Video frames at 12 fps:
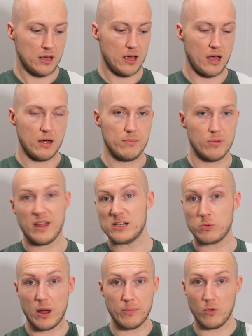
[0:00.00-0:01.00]
but
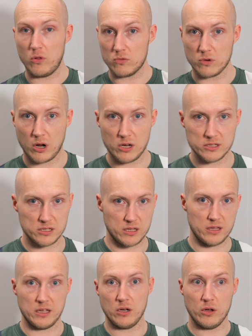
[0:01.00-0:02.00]
that's why I bought
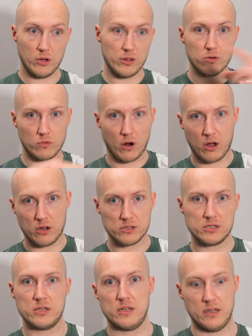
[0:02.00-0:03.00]
the other
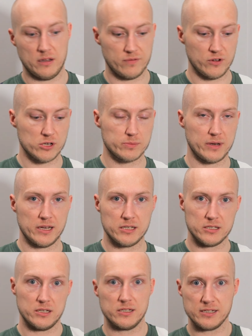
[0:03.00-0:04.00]
Raws in the first place,
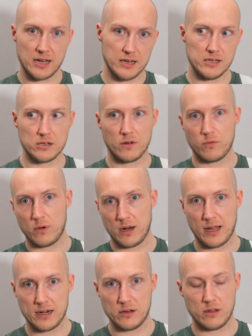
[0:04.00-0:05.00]
to send these off
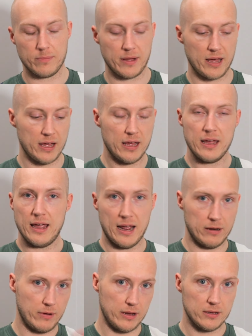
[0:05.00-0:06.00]
while I had another pair.
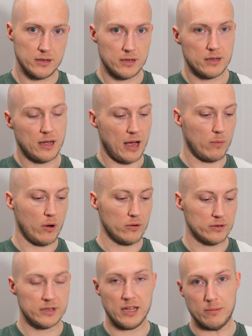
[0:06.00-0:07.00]
Anyway, I
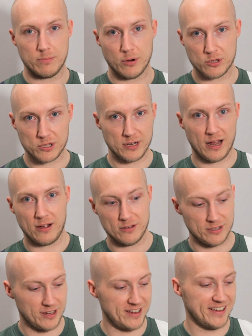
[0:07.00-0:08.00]
won't keep pushing that
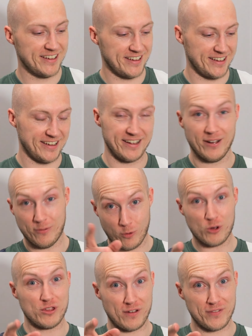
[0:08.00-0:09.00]
on you.
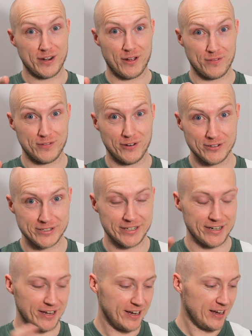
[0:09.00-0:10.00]
Watch that video if you've not
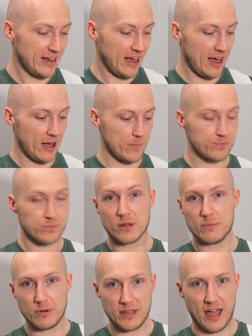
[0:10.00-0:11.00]
seen it.
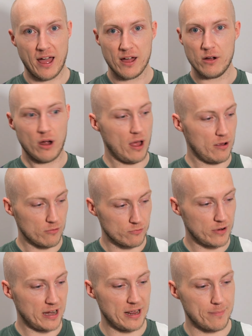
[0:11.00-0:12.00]
But yeah,
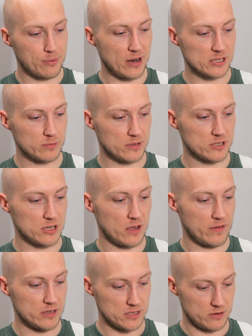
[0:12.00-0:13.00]
really impressed with the
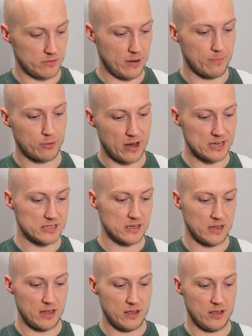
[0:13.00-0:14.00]
service, impressed
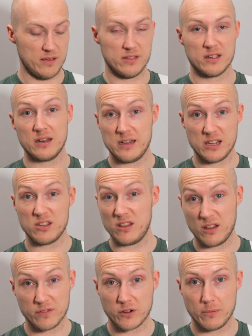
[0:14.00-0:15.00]
at the condition that
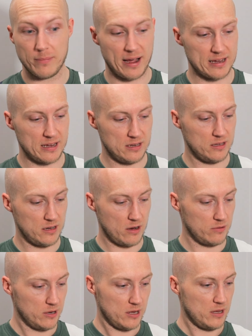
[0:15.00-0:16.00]
they've come back in.